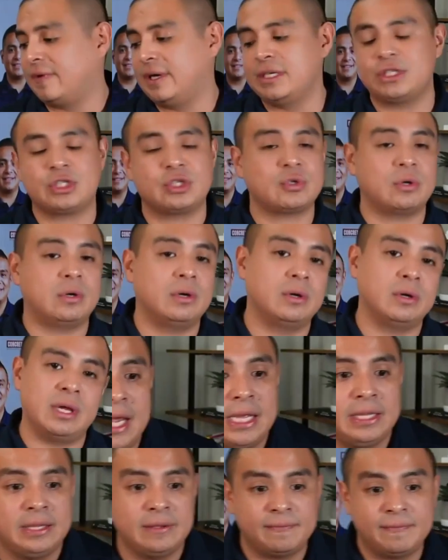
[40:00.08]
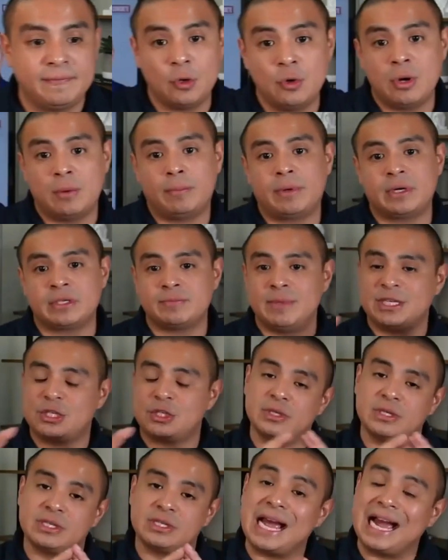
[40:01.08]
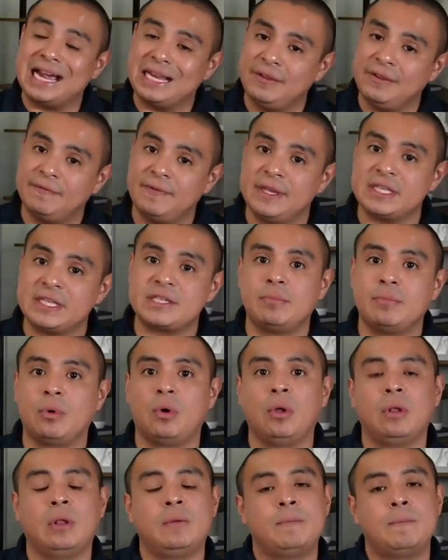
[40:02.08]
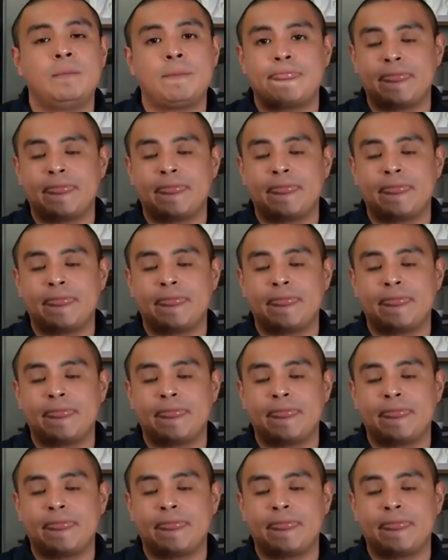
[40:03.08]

very strong and the phone numbers. Make sure it's highly visible